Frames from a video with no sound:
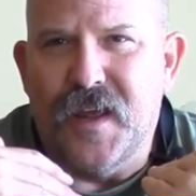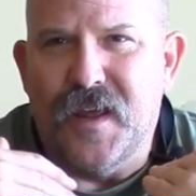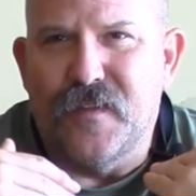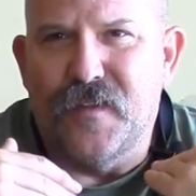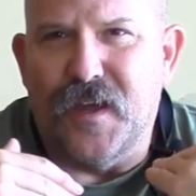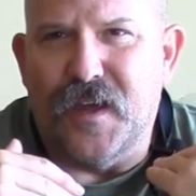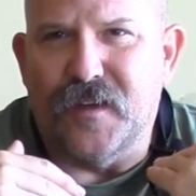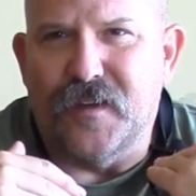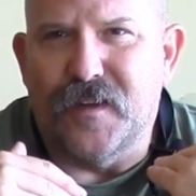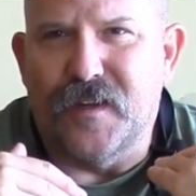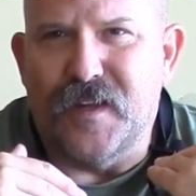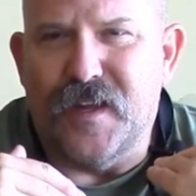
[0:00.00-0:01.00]
that
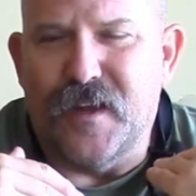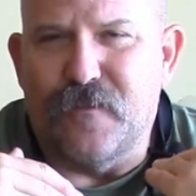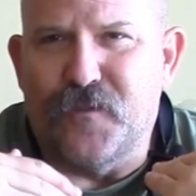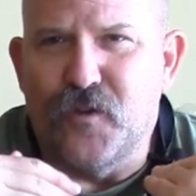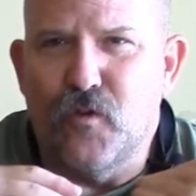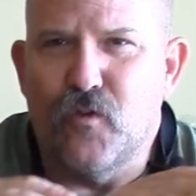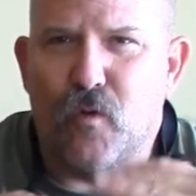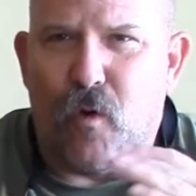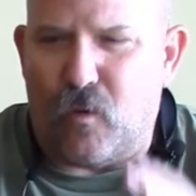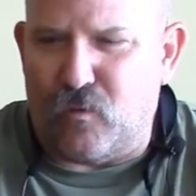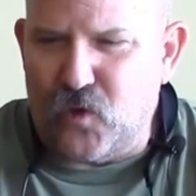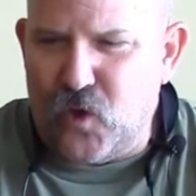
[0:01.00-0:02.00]
if you
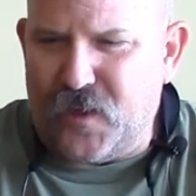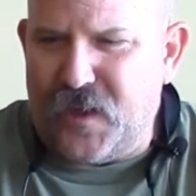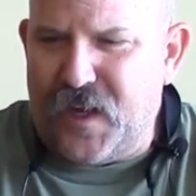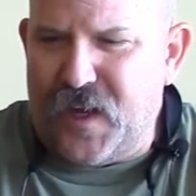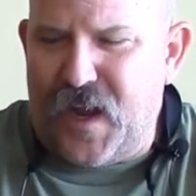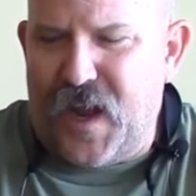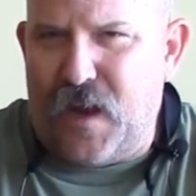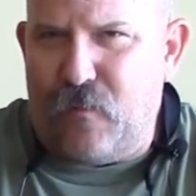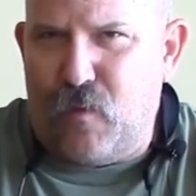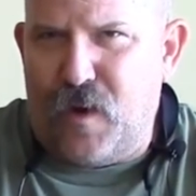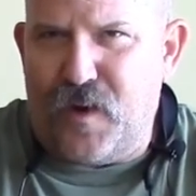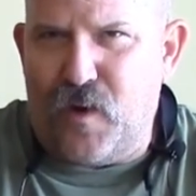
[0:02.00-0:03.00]
are looking at
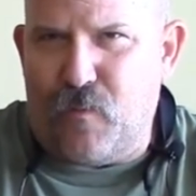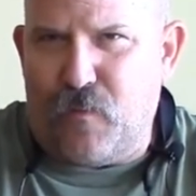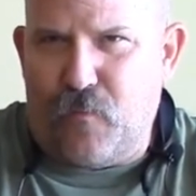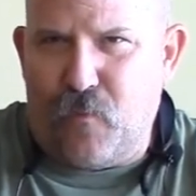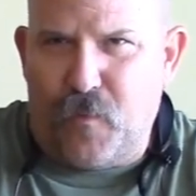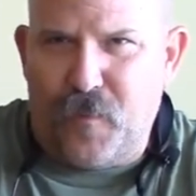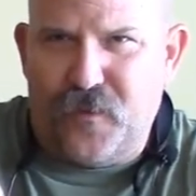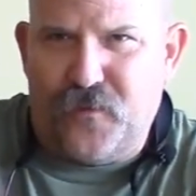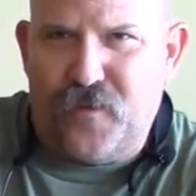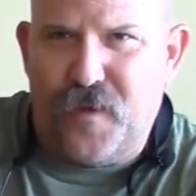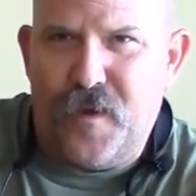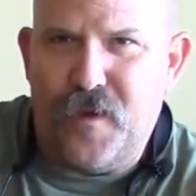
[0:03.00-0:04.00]
radio performance
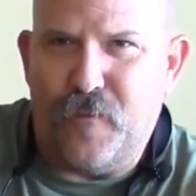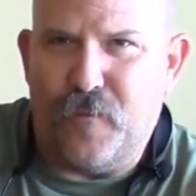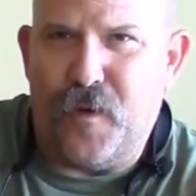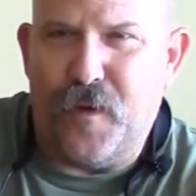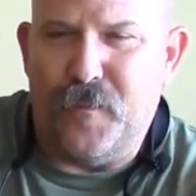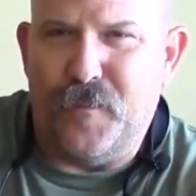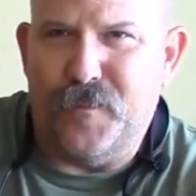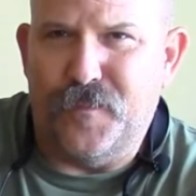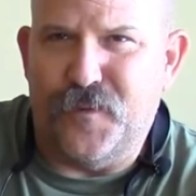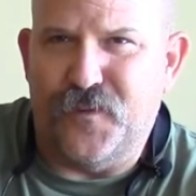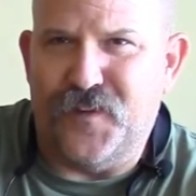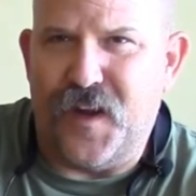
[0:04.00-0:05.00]
from
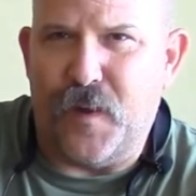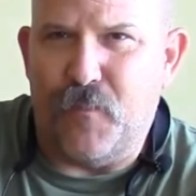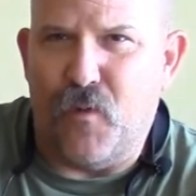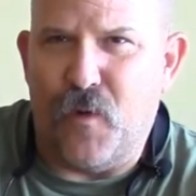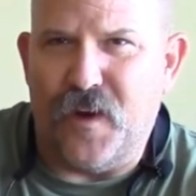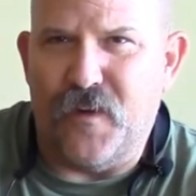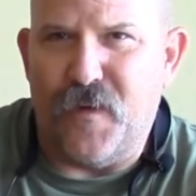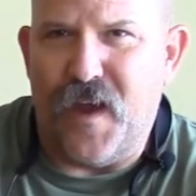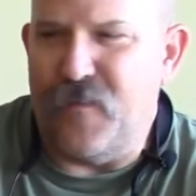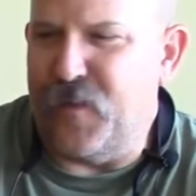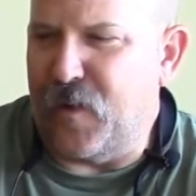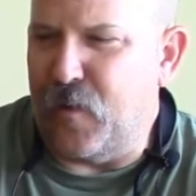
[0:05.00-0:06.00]
the standpoint of
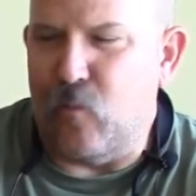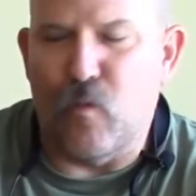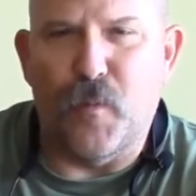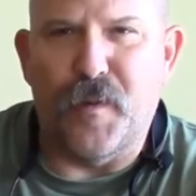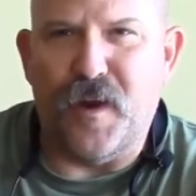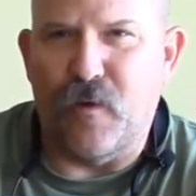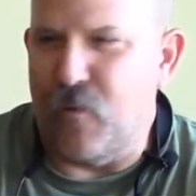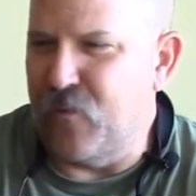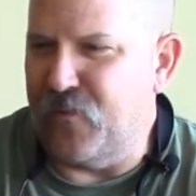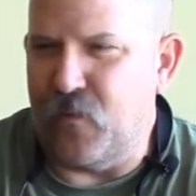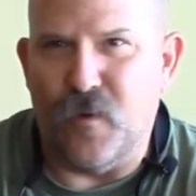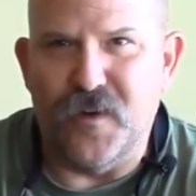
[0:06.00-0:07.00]
having
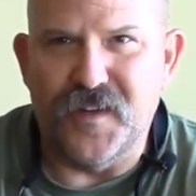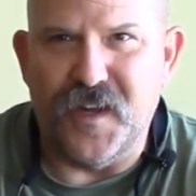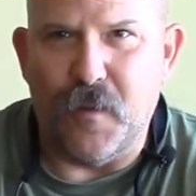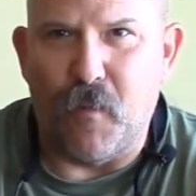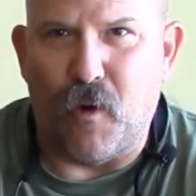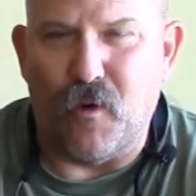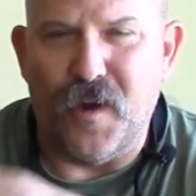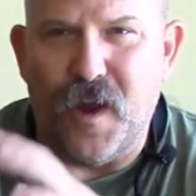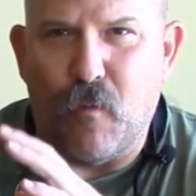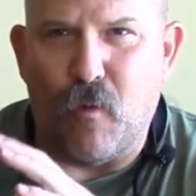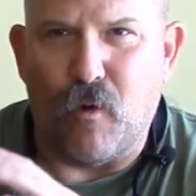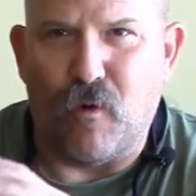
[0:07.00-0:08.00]
repeaters or a DMR
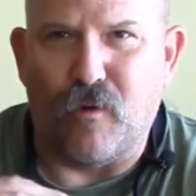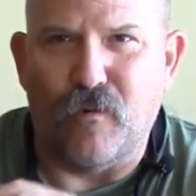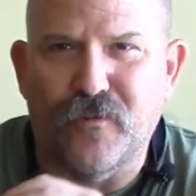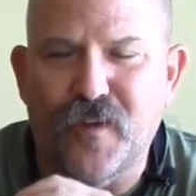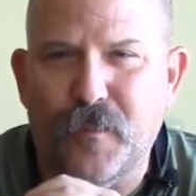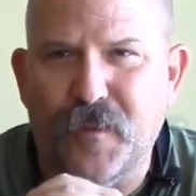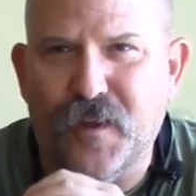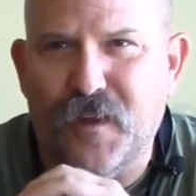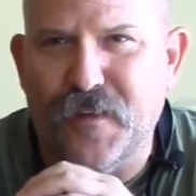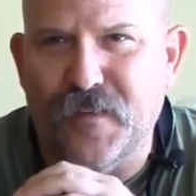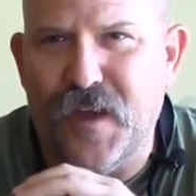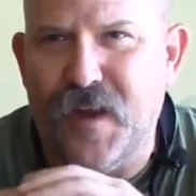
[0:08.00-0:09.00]
network or something
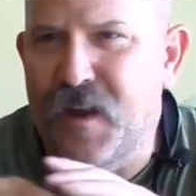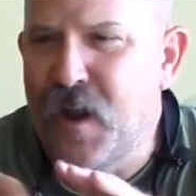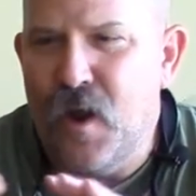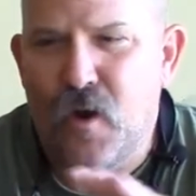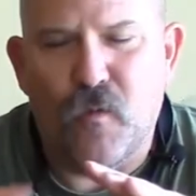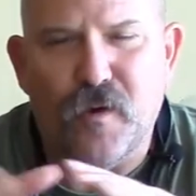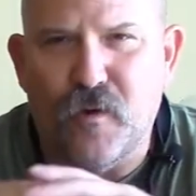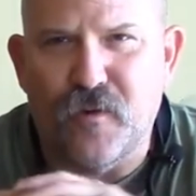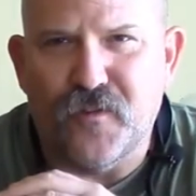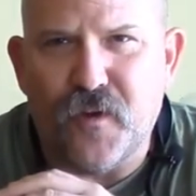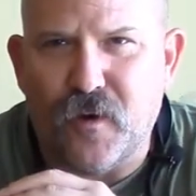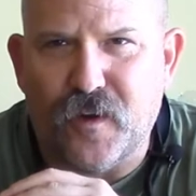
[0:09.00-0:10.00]
like that, when you're
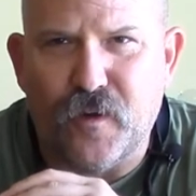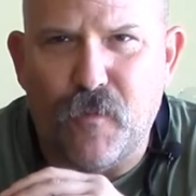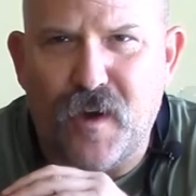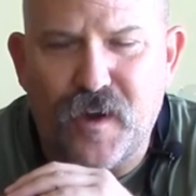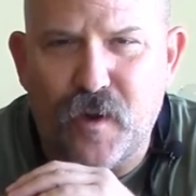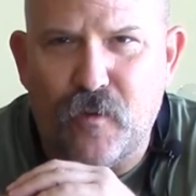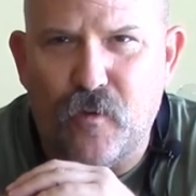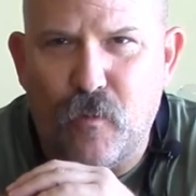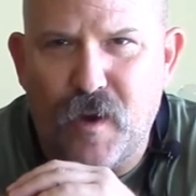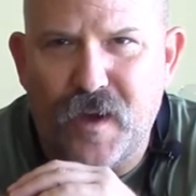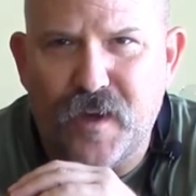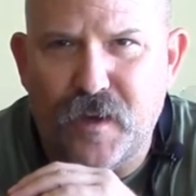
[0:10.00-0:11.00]
just talking radio to
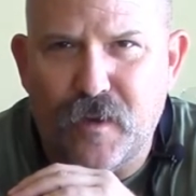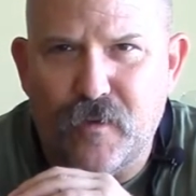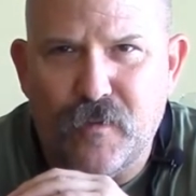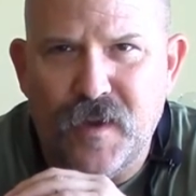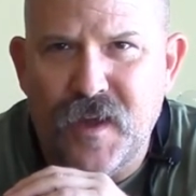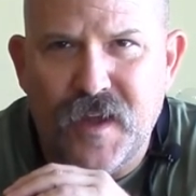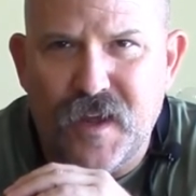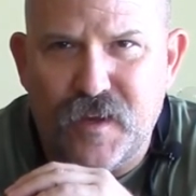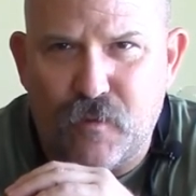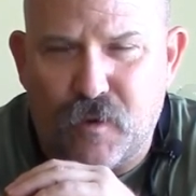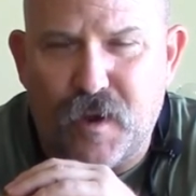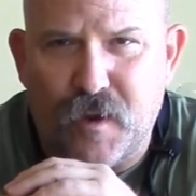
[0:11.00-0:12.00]
radio,
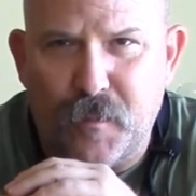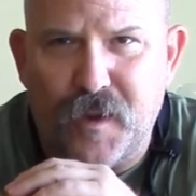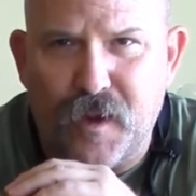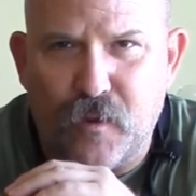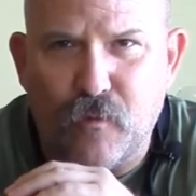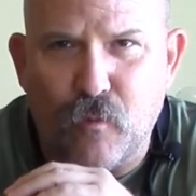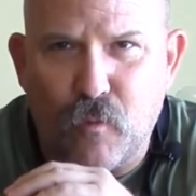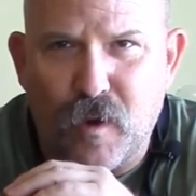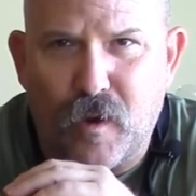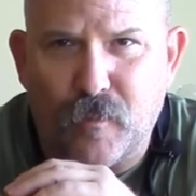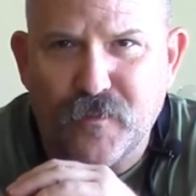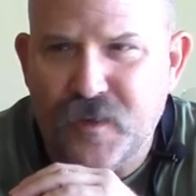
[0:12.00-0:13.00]
you're going to be
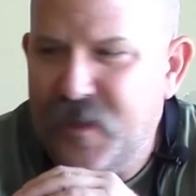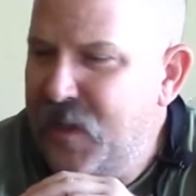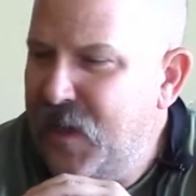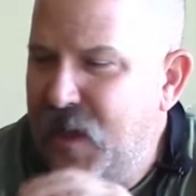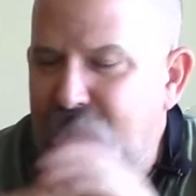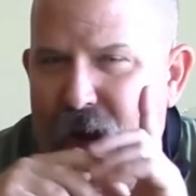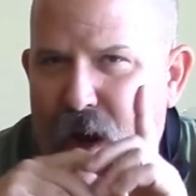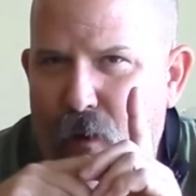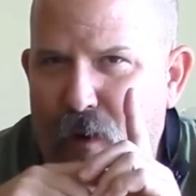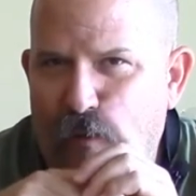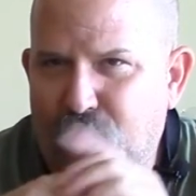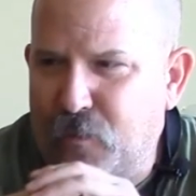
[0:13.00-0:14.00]
underwhelmed.
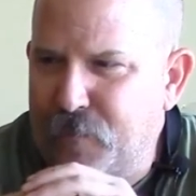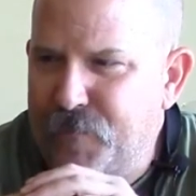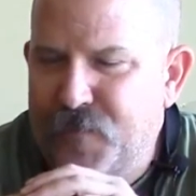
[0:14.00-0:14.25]
However,